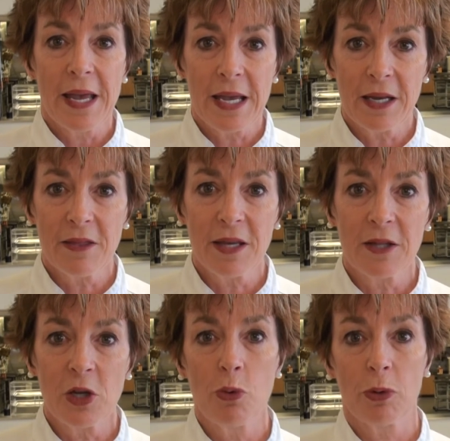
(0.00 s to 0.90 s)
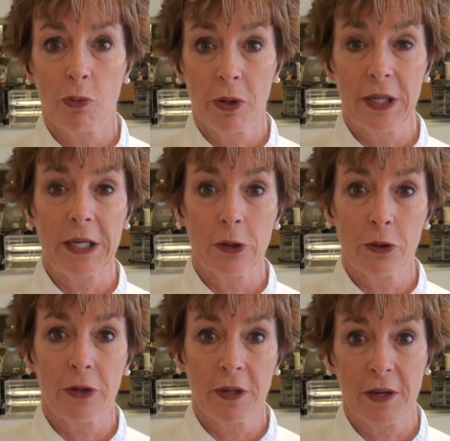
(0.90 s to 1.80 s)
Anything that you would really
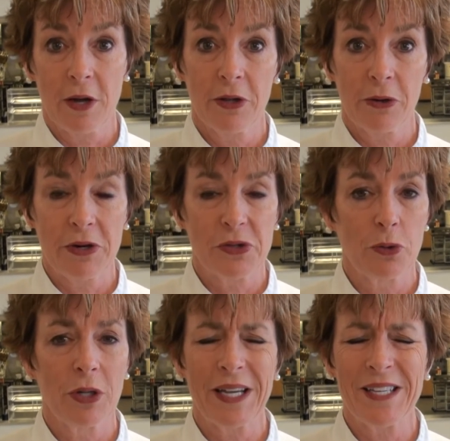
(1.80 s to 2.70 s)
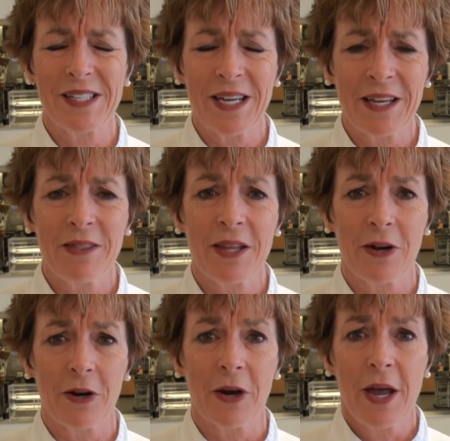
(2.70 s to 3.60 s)
learn in a culinary school is in
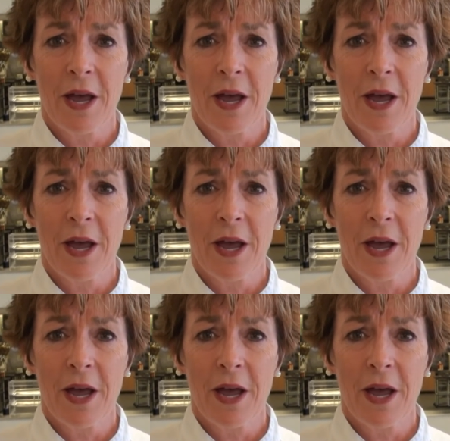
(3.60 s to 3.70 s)
there.